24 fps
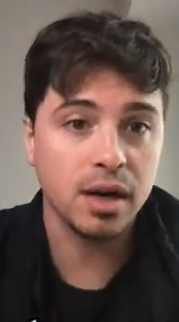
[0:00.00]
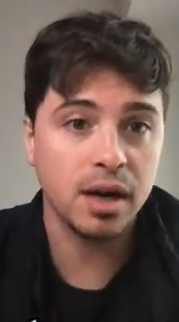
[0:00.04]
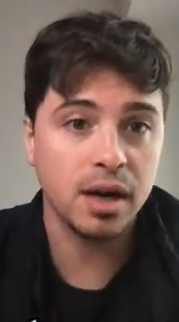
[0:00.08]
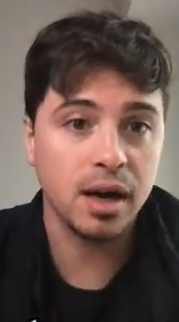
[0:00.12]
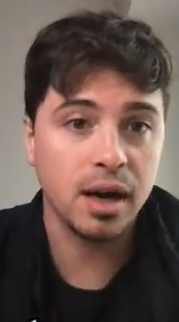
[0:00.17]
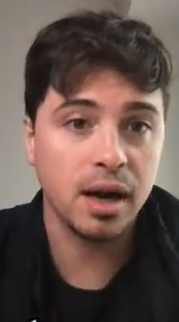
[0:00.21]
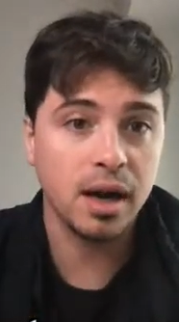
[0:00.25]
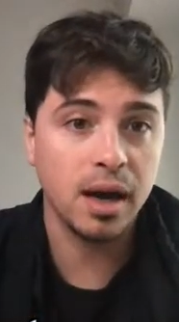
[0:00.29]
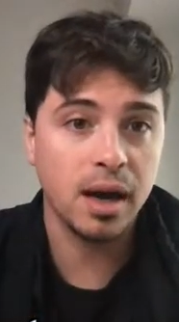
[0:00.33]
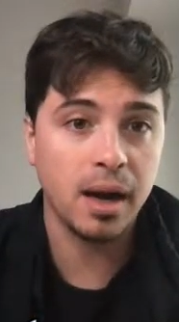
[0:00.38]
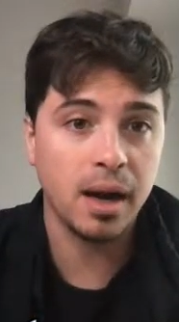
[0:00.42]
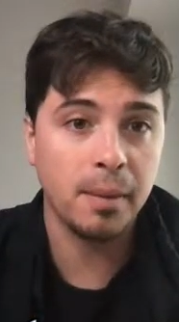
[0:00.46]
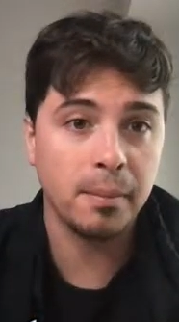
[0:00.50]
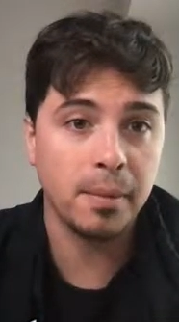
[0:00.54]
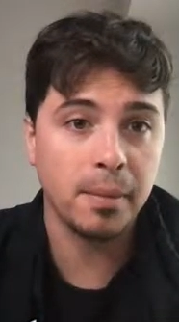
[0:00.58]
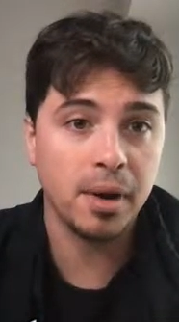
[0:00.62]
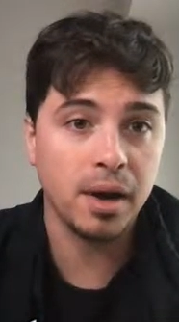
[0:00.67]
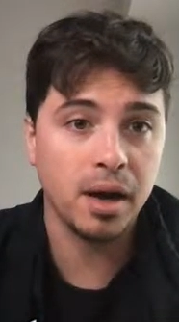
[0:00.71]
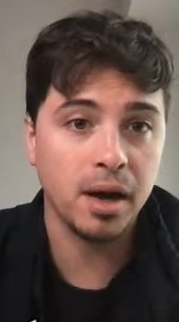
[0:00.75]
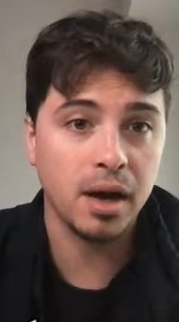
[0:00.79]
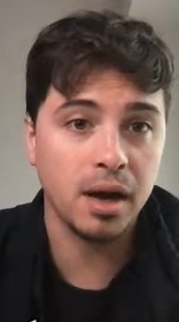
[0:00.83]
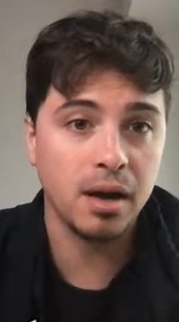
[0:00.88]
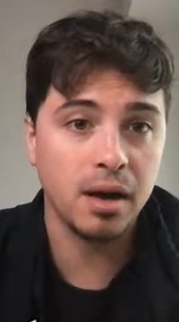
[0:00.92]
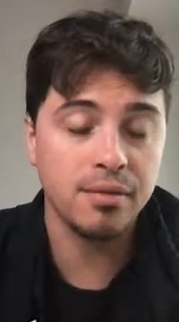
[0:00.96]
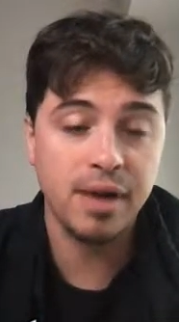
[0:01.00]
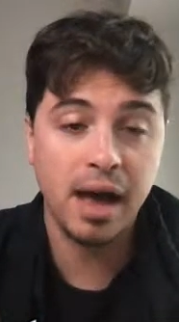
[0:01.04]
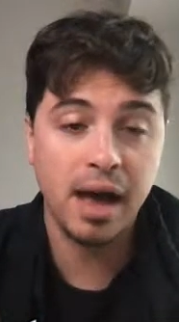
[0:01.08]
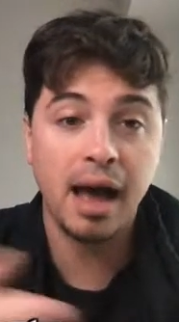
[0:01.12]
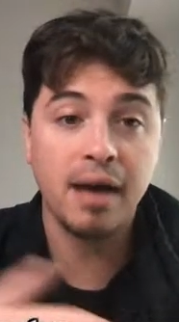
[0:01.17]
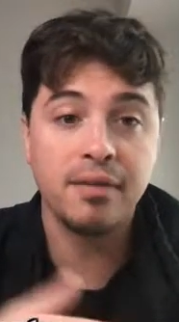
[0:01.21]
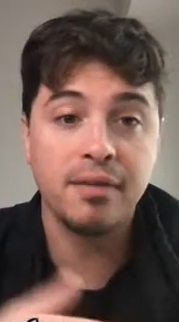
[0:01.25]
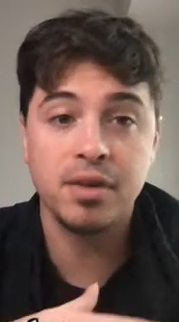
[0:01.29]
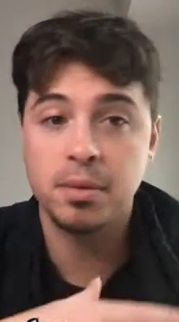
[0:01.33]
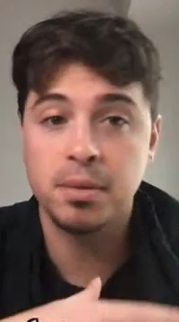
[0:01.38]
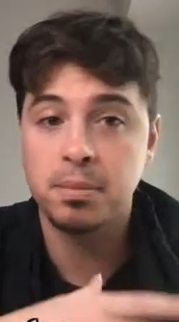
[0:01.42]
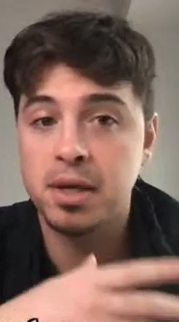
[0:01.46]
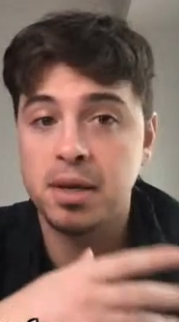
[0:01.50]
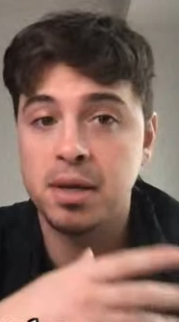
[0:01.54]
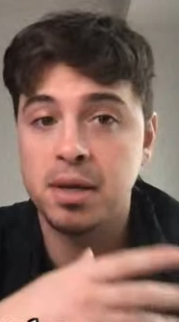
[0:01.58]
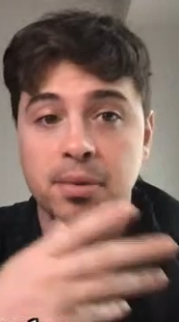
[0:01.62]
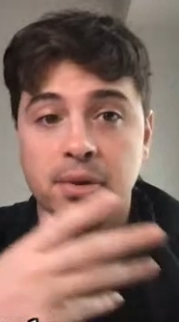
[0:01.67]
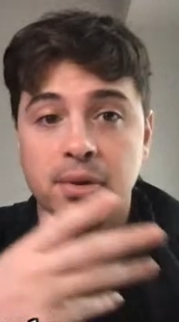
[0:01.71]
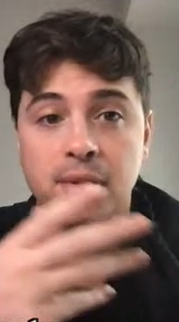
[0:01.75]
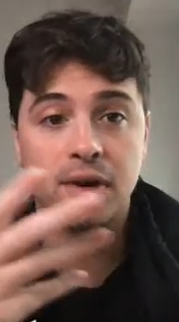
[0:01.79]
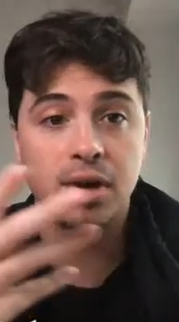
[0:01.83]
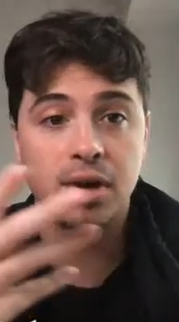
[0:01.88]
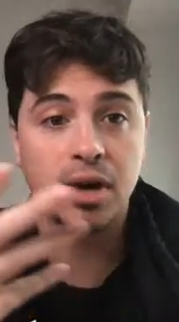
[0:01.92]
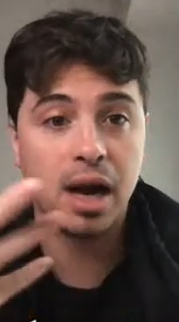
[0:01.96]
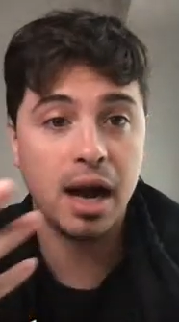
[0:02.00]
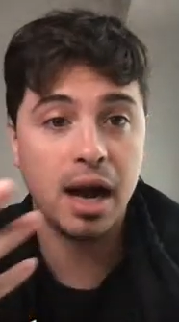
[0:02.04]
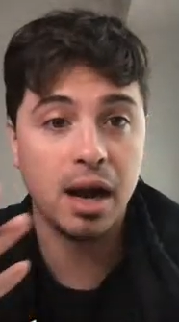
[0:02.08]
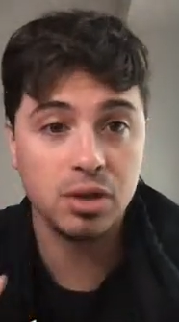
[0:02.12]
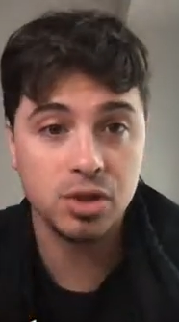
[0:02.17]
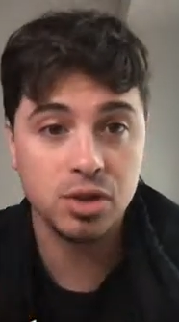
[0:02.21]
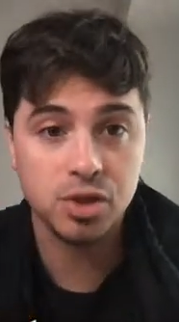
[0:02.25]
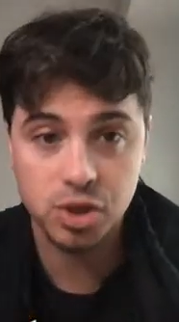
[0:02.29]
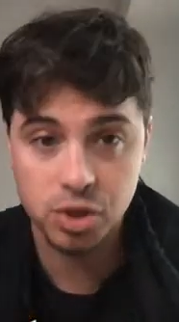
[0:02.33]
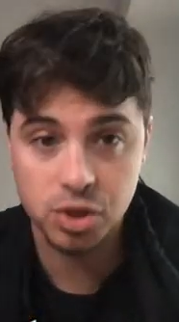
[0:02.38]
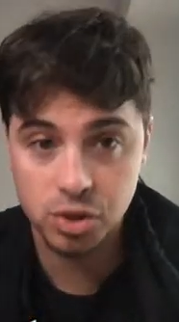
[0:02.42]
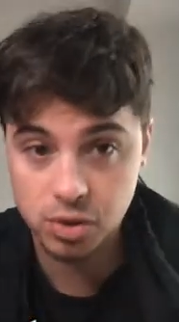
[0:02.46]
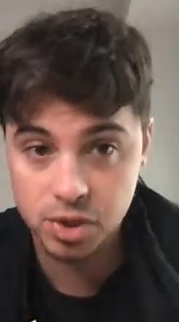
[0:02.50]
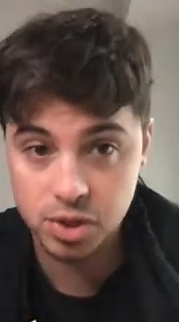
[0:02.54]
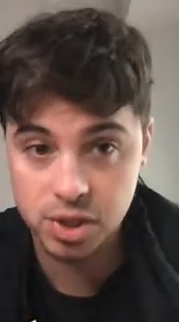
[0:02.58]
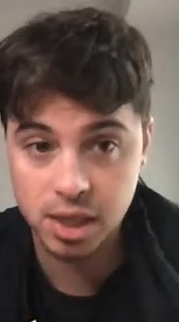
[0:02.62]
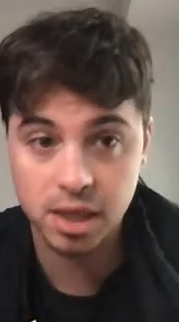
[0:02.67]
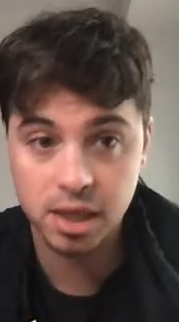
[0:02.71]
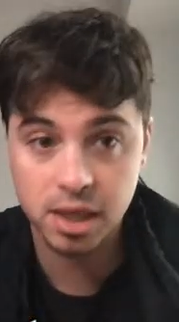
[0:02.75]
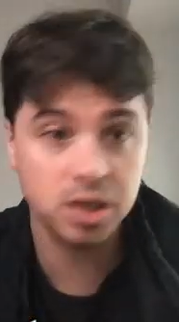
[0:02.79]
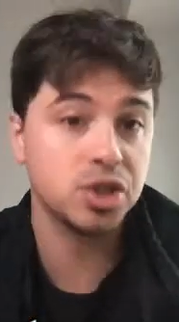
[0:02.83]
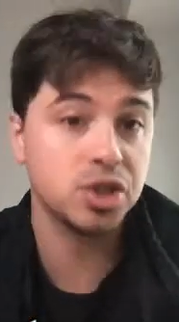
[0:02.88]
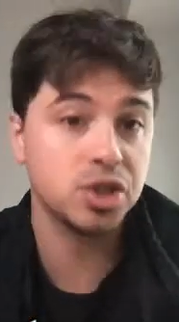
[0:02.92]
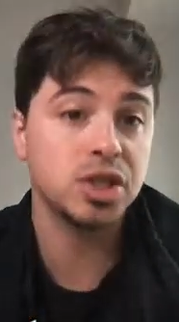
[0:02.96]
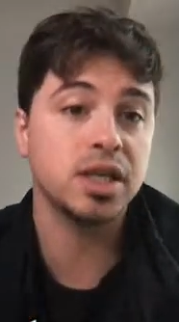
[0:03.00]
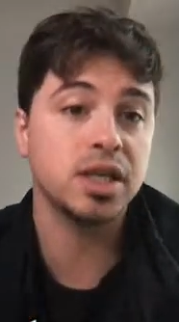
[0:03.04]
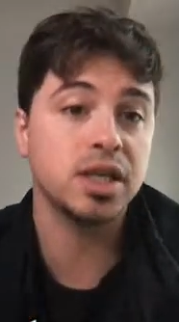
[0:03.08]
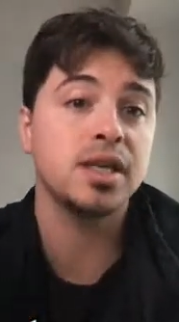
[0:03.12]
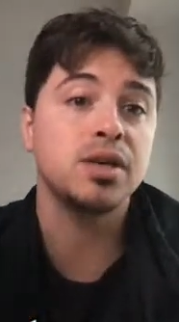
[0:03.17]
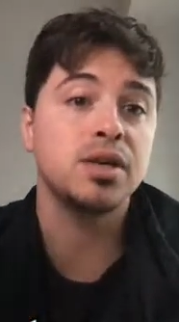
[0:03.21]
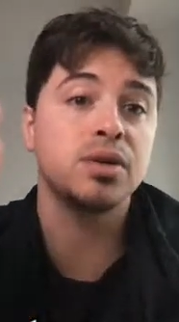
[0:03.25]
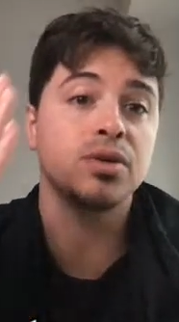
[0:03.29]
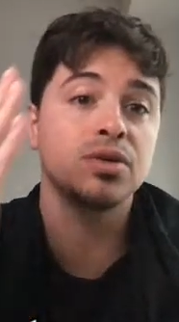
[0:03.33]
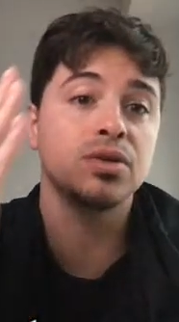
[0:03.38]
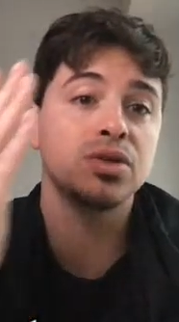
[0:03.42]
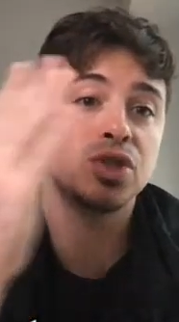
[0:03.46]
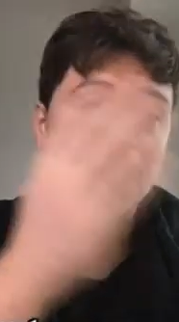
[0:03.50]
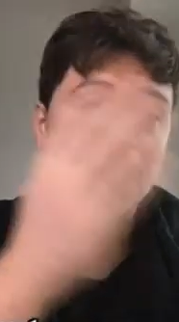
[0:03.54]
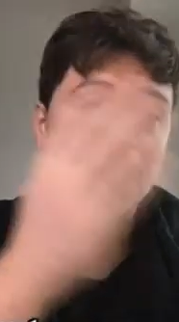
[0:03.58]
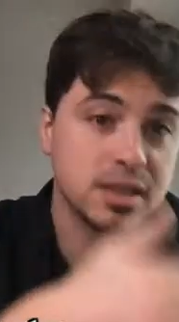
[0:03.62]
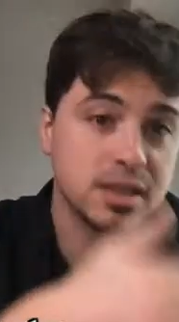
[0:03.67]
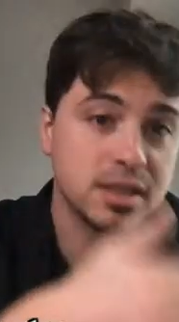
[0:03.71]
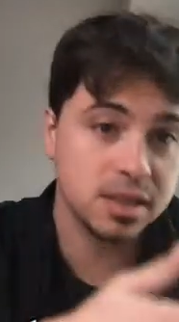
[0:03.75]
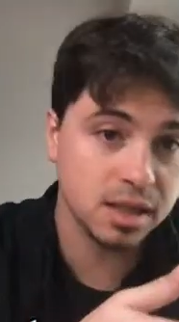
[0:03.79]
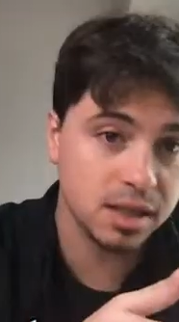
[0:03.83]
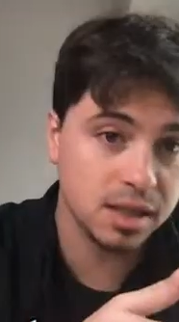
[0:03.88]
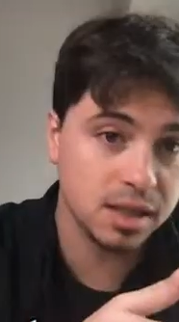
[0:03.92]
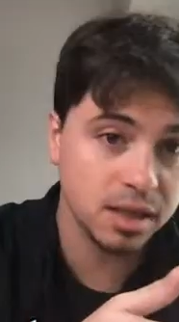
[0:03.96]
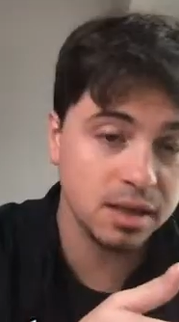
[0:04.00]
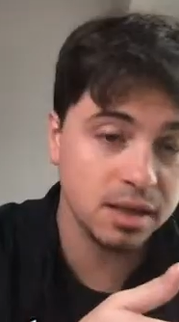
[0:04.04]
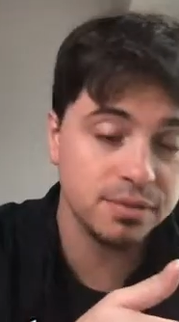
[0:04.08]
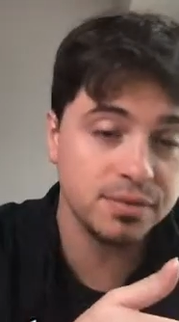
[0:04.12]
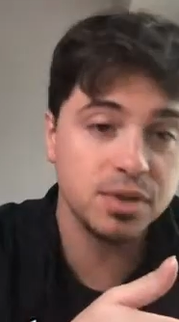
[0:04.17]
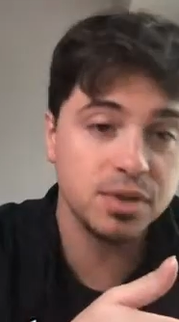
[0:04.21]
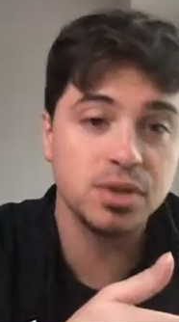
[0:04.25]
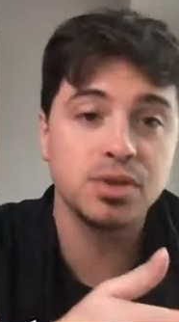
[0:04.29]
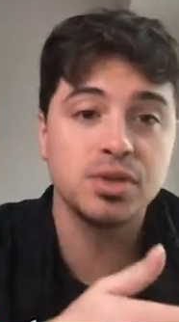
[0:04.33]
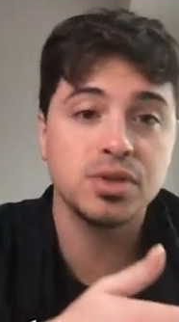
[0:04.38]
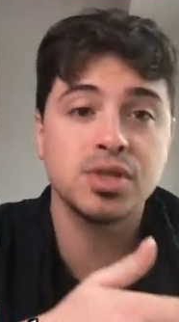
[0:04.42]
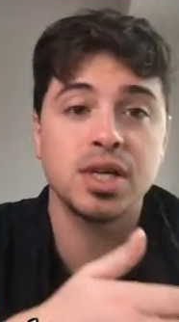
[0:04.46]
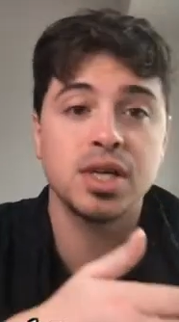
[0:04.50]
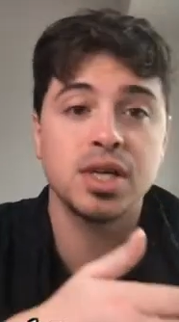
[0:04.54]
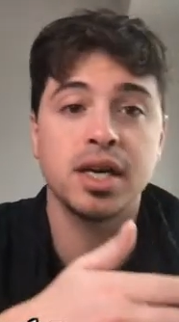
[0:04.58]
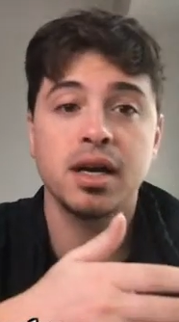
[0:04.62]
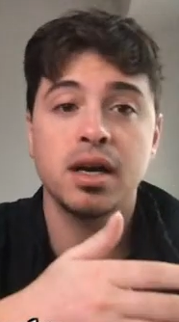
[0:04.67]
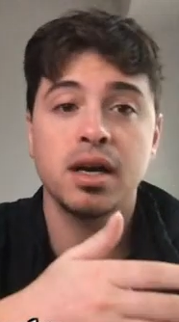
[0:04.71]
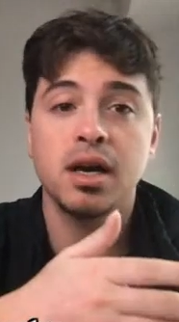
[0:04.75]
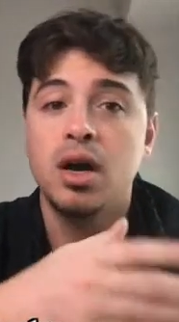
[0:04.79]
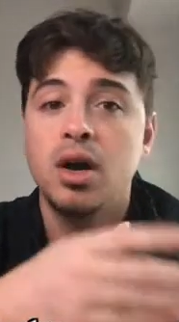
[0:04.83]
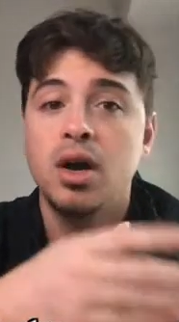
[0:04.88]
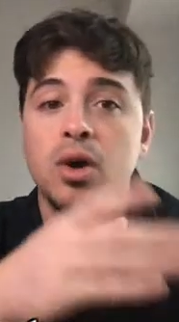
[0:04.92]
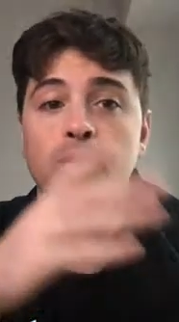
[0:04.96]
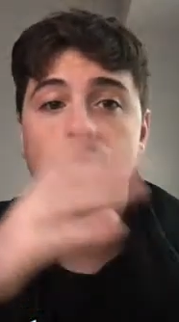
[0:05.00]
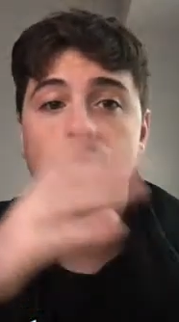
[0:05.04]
um, of having people in her house using. She accused Jessica of using.